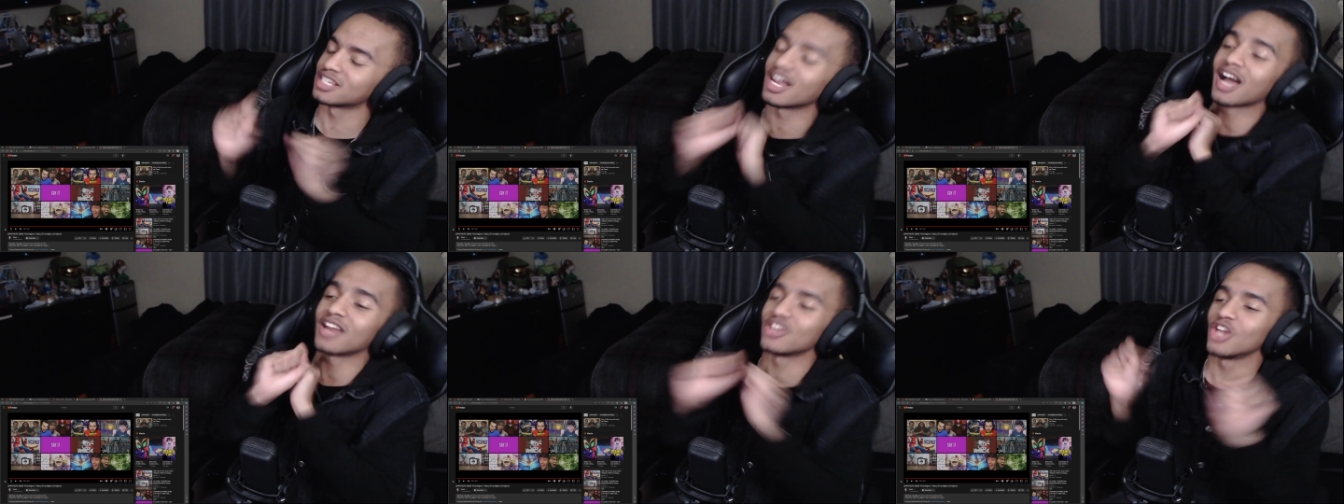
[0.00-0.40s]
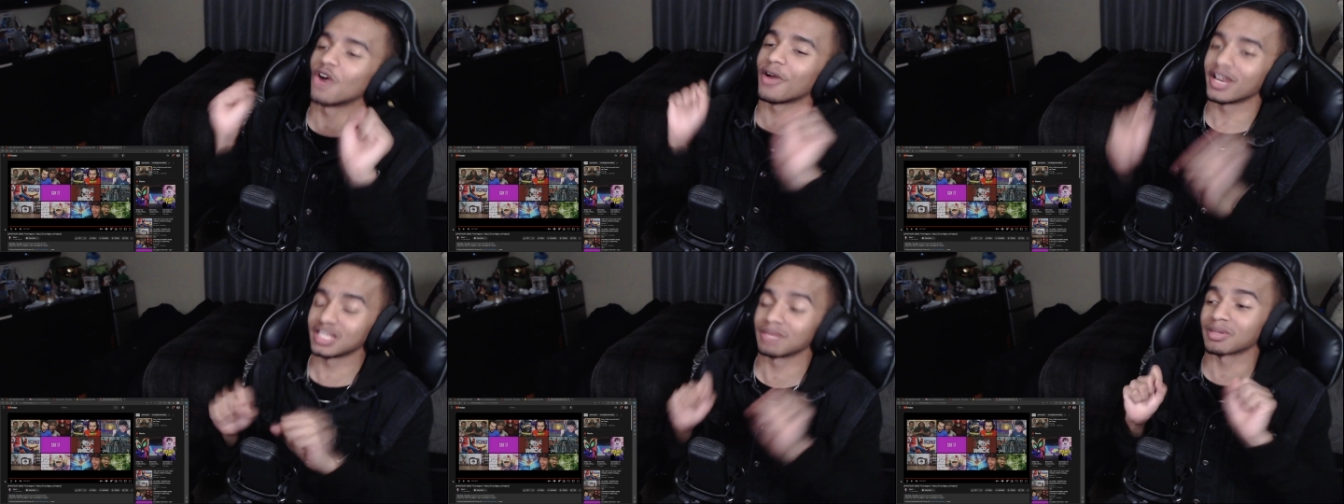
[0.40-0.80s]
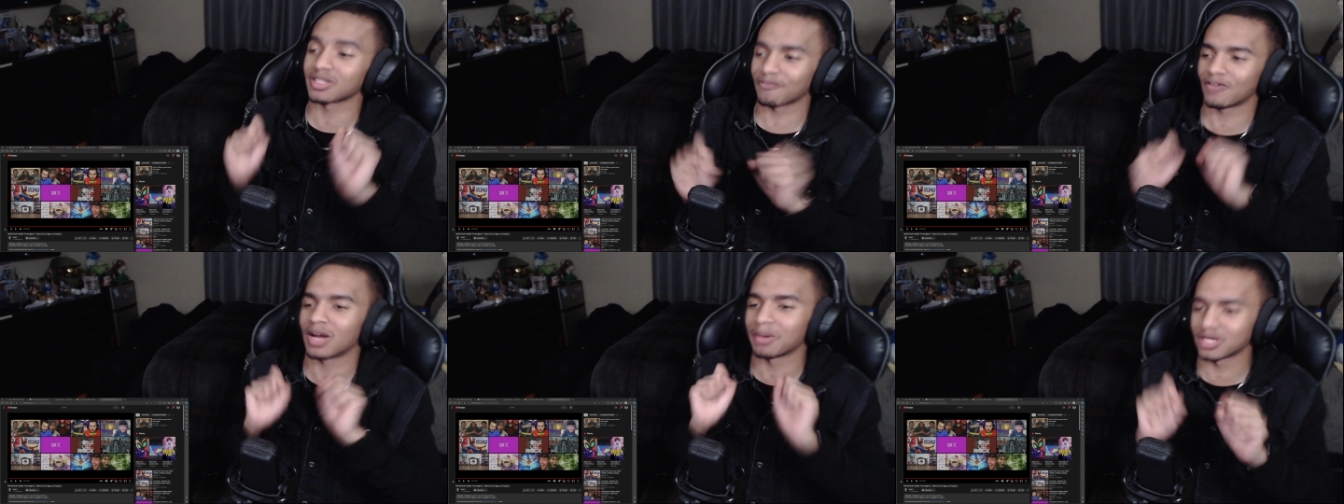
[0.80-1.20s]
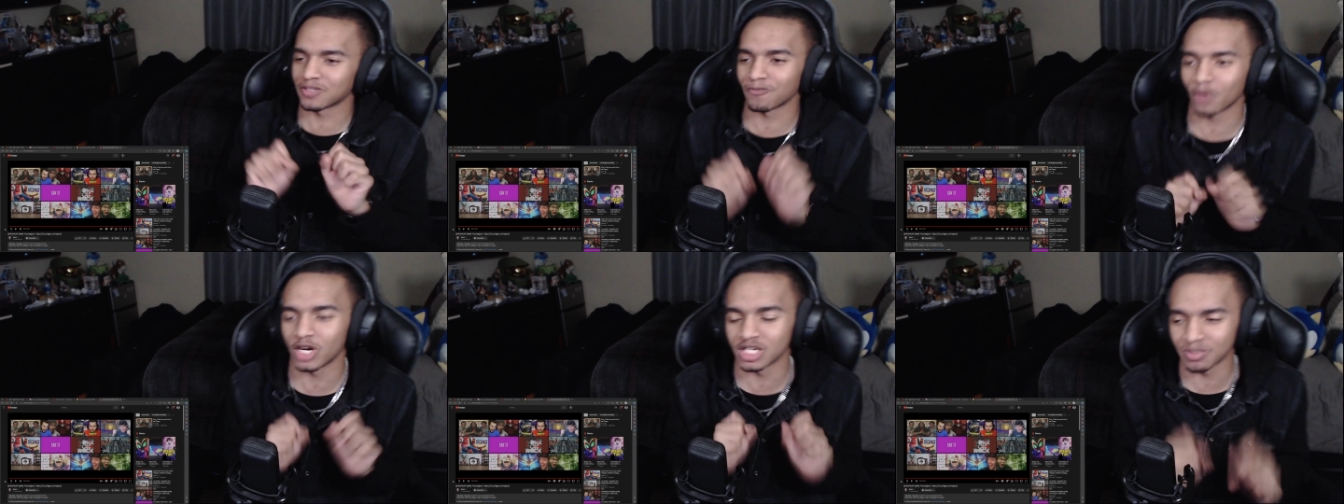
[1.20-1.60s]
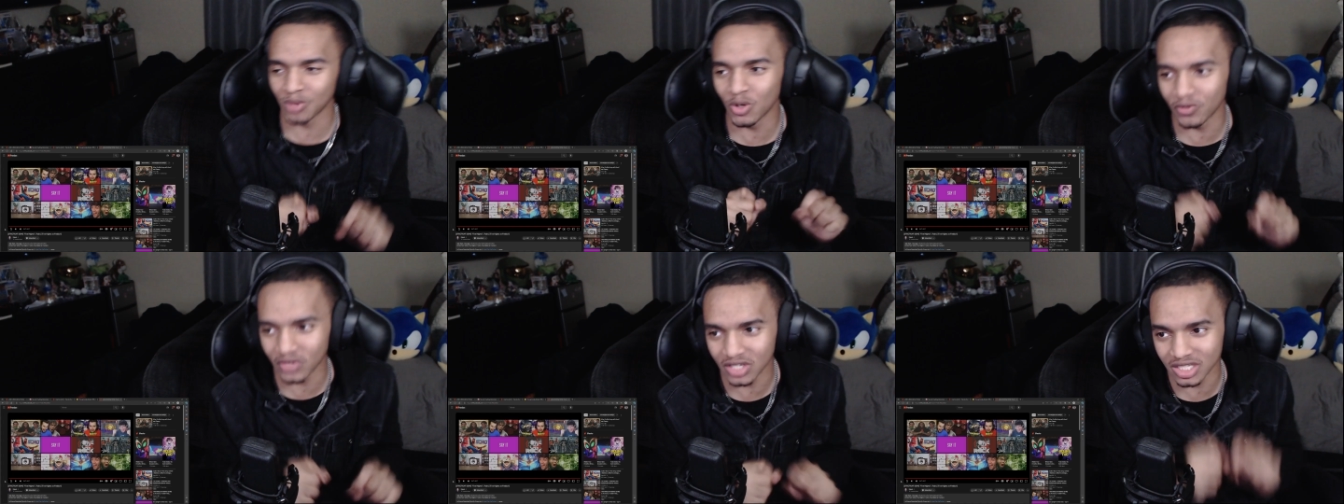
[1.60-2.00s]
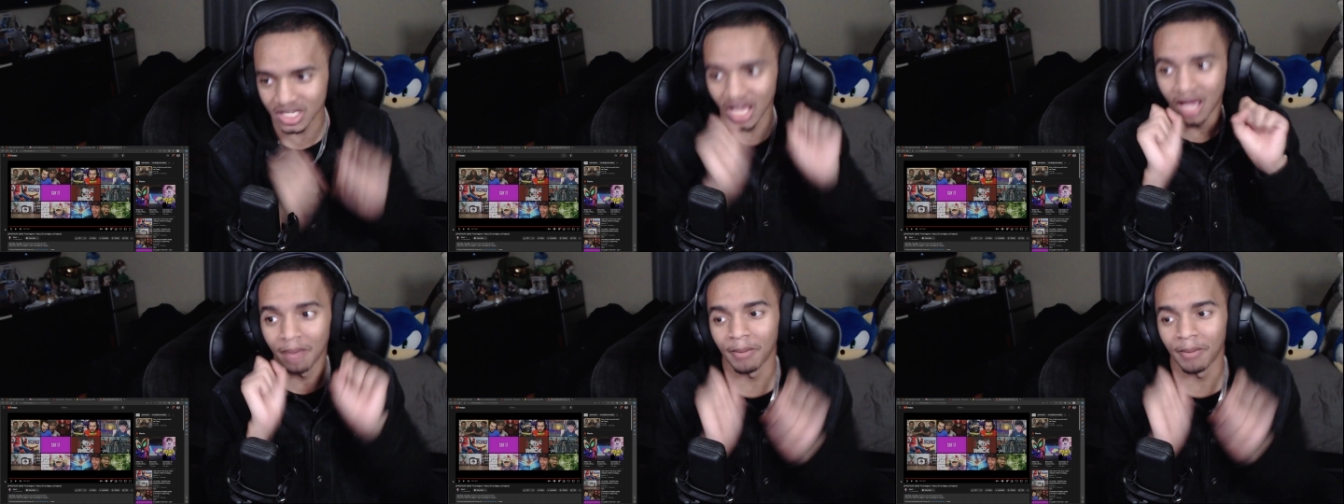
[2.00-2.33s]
not know anything about the Five Nights at Freddy's movies,